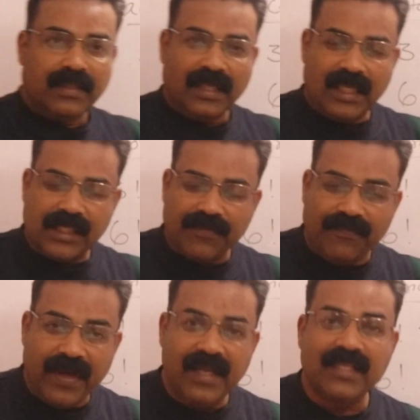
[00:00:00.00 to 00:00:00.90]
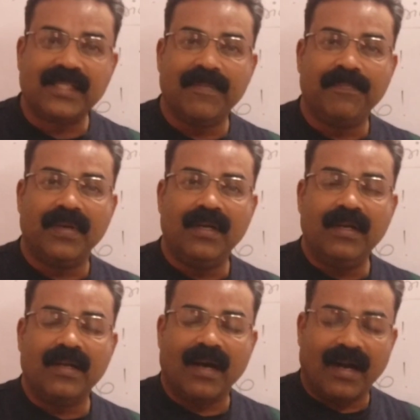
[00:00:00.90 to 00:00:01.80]
it is very
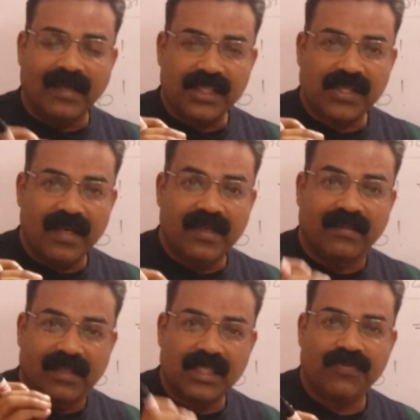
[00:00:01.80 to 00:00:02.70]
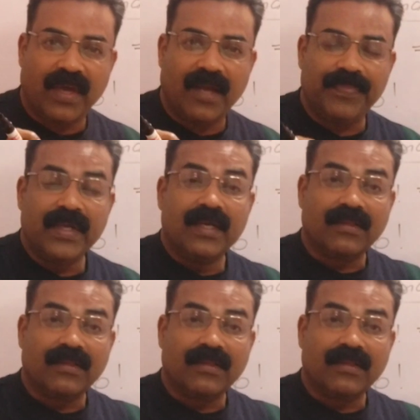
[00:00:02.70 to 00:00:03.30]
simple, understand it this way.